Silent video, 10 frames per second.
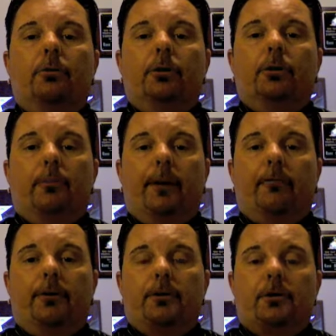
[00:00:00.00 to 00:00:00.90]
to your
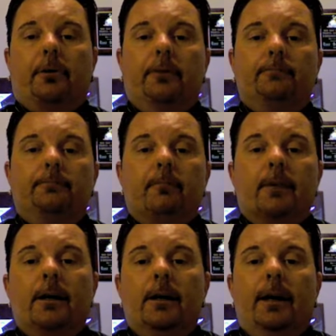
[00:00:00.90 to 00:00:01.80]
beneficiary.
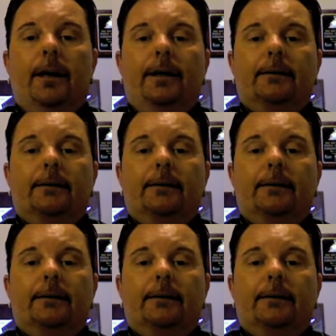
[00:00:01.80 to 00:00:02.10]
And the